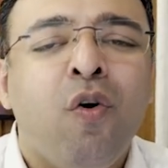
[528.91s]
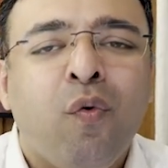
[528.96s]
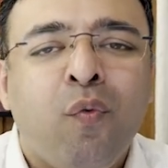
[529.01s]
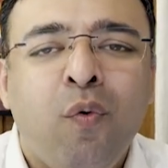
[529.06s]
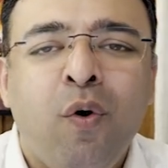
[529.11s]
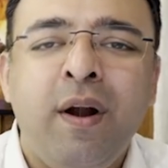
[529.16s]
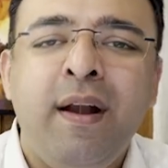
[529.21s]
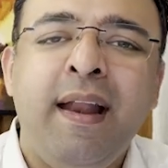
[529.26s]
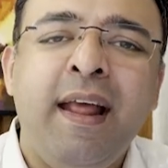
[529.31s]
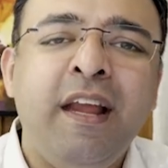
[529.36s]

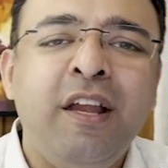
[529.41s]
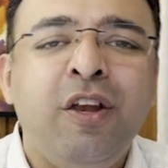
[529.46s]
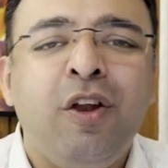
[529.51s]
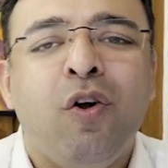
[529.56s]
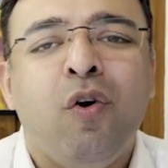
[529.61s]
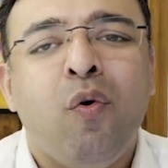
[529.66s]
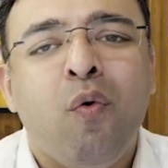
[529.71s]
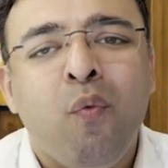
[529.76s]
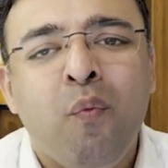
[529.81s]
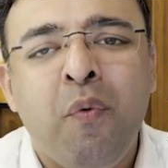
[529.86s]
for next
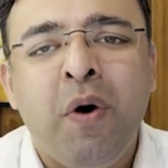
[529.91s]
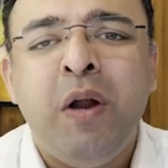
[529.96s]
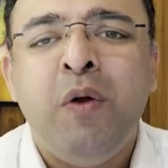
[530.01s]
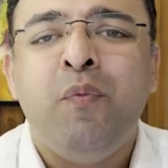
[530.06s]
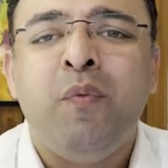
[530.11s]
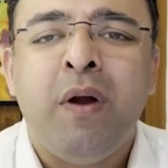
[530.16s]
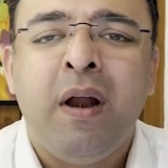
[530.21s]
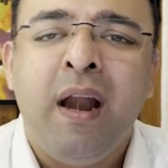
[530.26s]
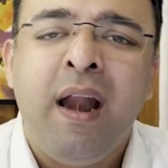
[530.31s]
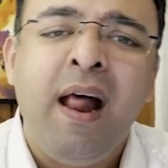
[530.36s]

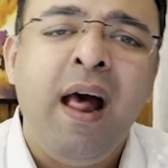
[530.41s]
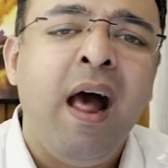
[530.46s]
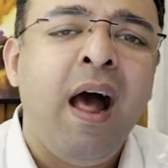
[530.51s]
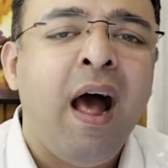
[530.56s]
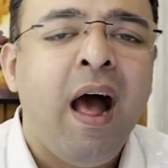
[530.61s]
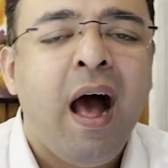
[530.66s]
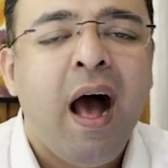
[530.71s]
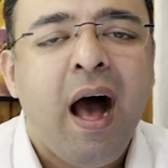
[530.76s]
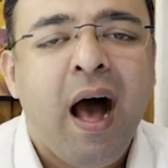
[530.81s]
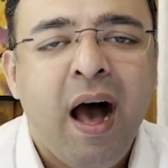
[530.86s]

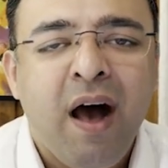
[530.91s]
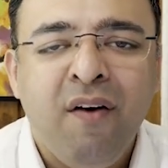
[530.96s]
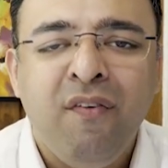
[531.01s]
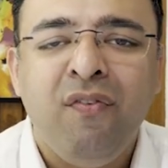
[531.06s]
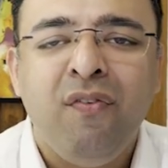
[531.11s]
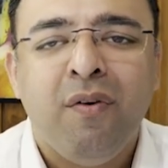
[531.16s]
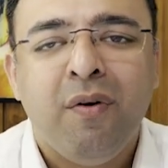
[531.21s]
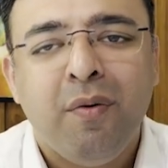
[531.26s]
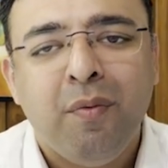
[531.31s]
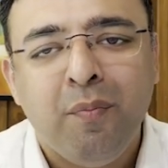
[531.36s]
1.5
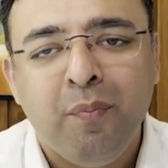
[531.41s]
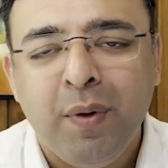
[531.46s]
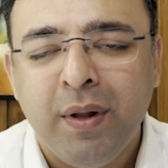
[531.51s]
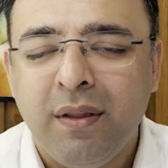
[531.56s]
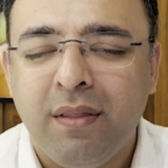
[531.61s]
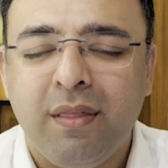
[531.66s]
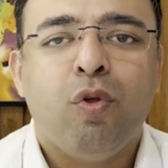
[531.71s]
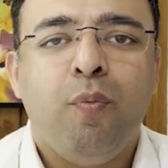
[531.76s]
months.